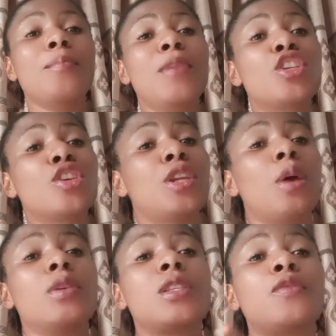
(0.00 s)
Make sure
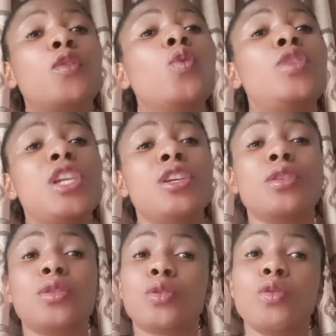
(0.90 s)
there is food in
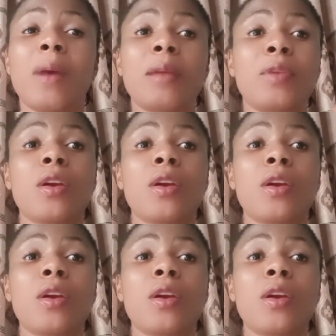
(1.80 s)
your stomach,